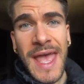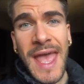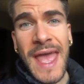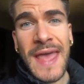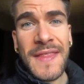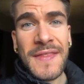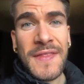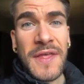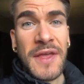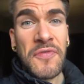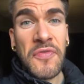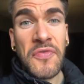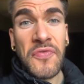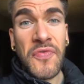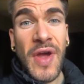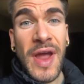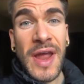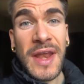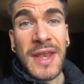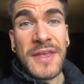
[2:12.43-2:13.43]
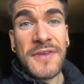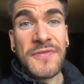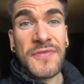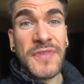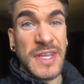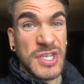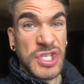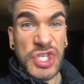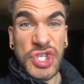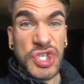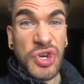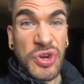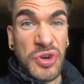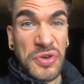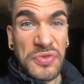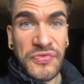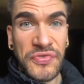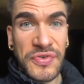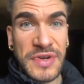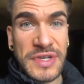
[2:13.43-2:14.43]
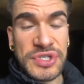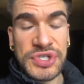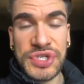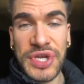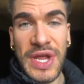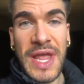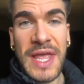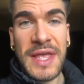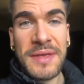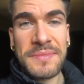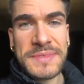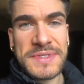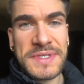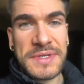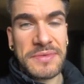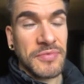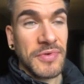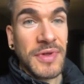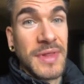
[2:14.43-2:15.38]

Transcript: And they have a variety of like sugar-free jams and